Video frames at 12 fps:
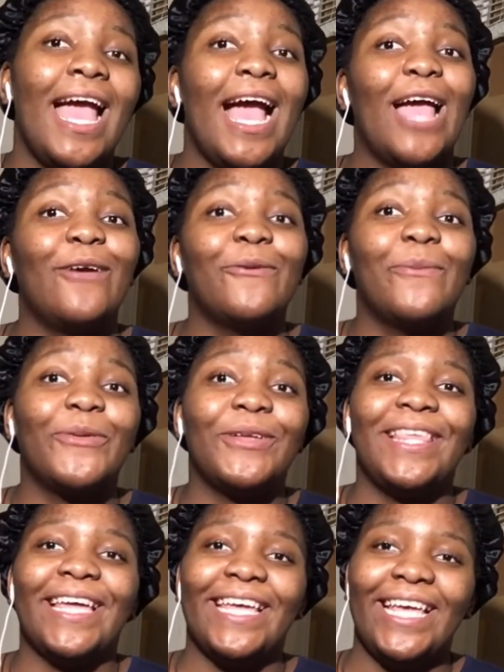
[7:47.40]
I remember
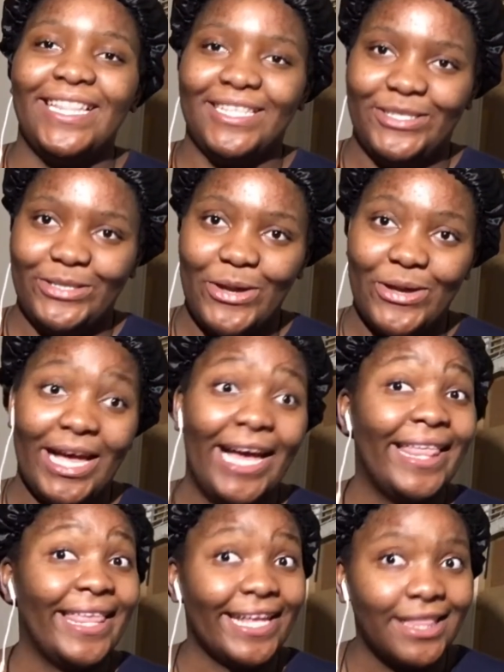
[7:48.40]
liking the song. I
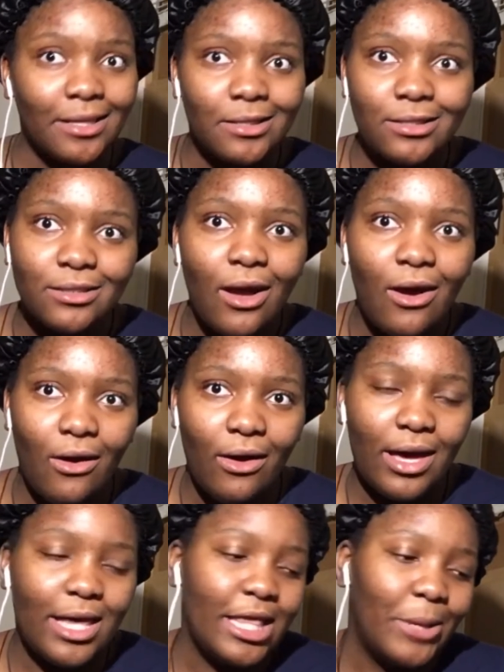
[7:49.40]
liked the
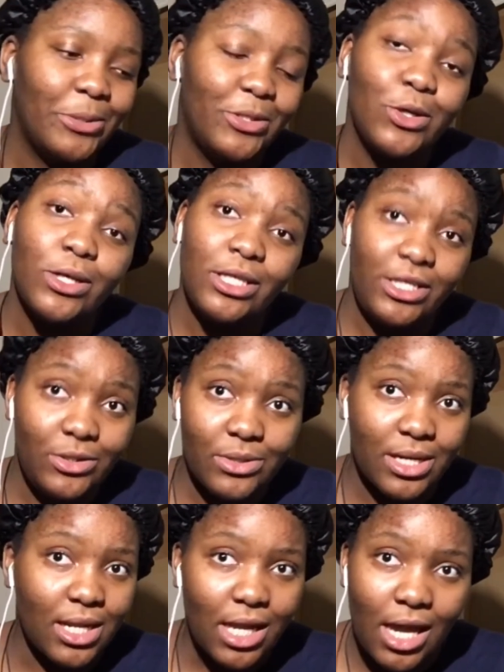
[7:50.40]
song and I would totally hear
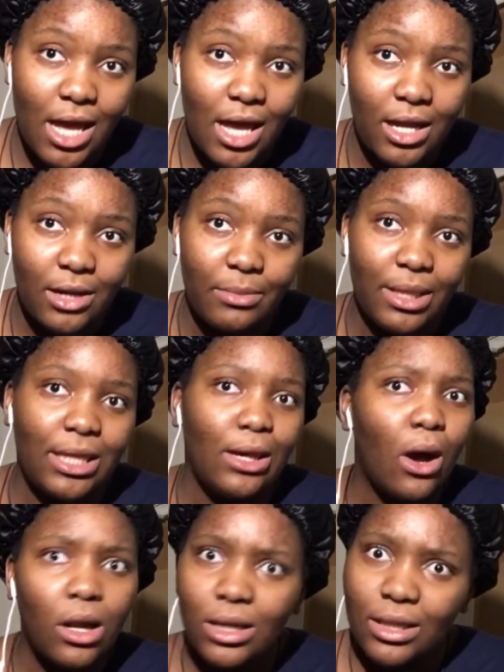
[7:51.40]
it again, but the
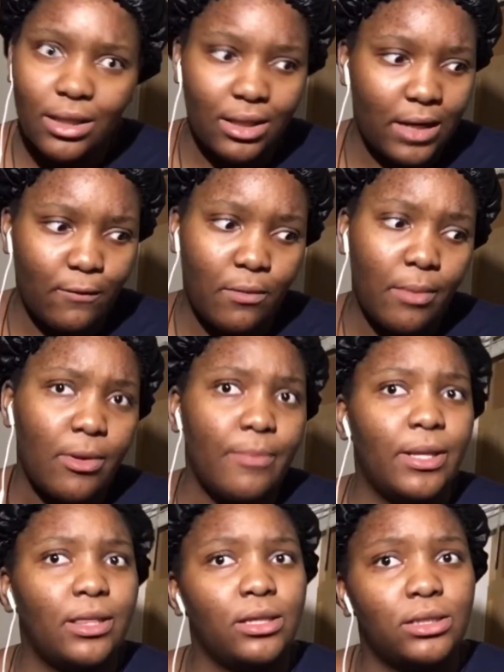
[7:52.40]
only thing that I remember
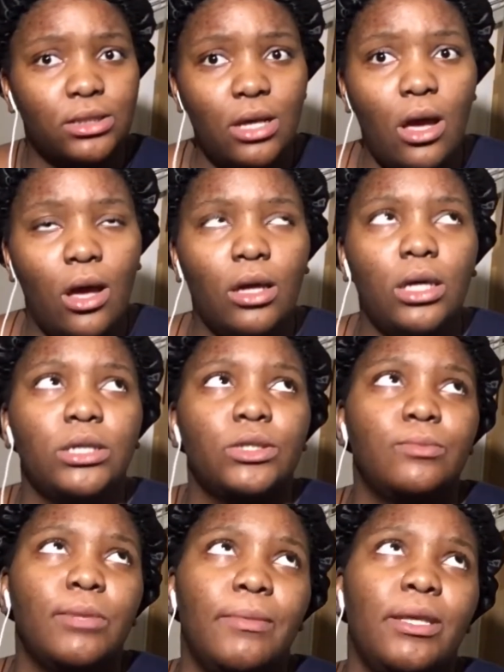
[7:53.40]
about the song
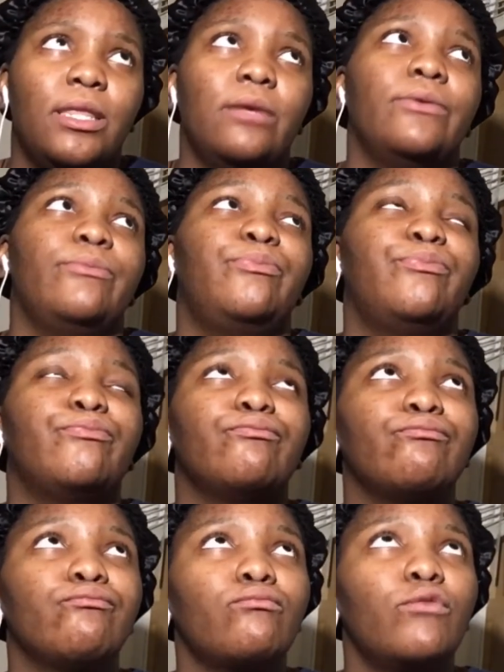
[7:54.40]
is maybe the
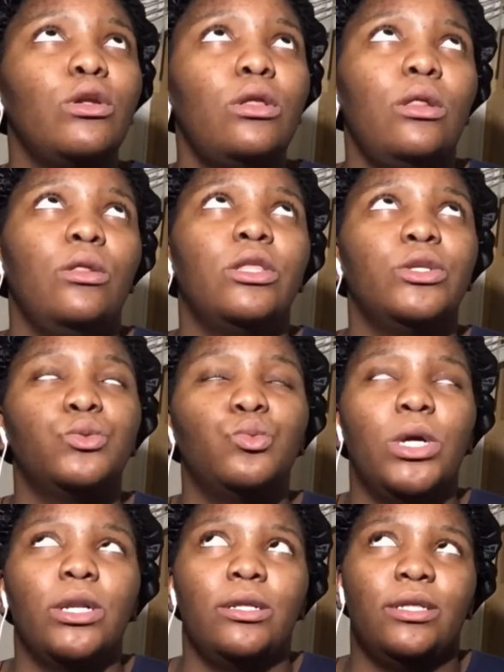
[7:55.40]
this
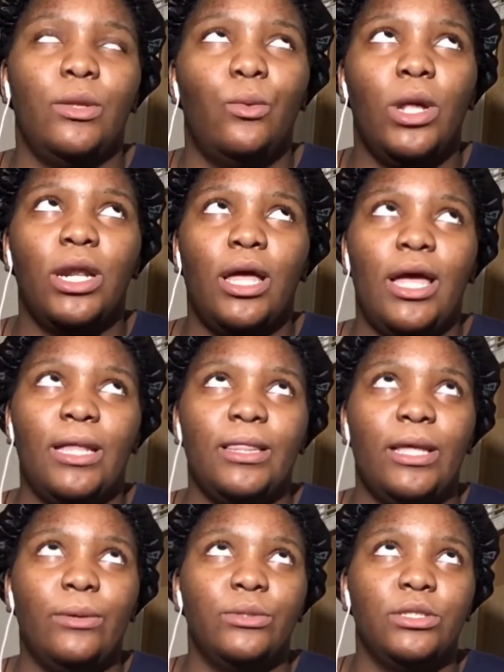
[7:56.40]
one the one guy
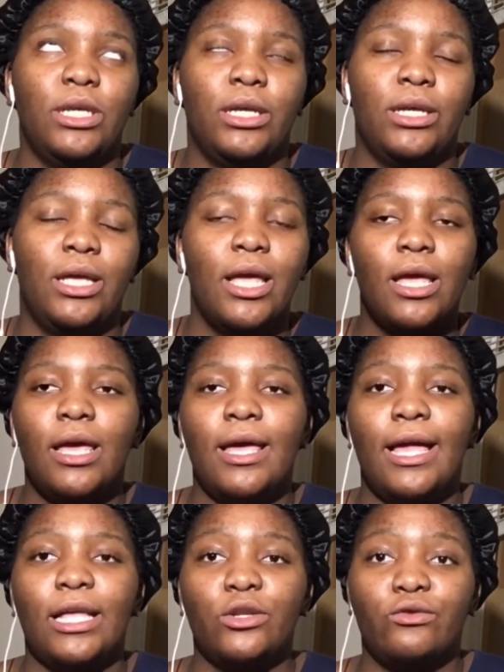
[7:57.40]
that was like
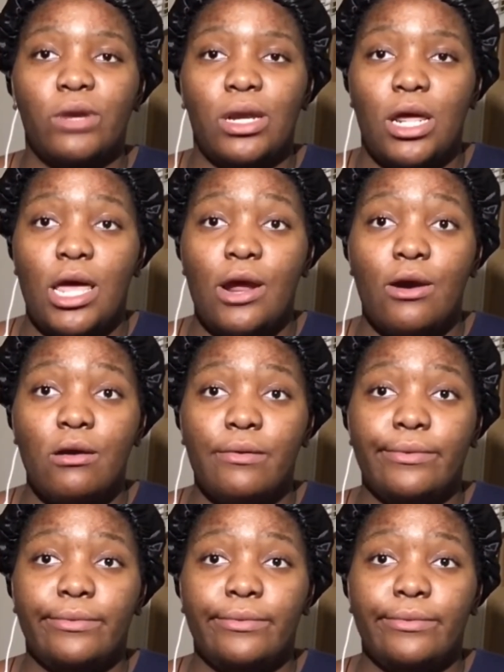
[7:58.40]
had green hair.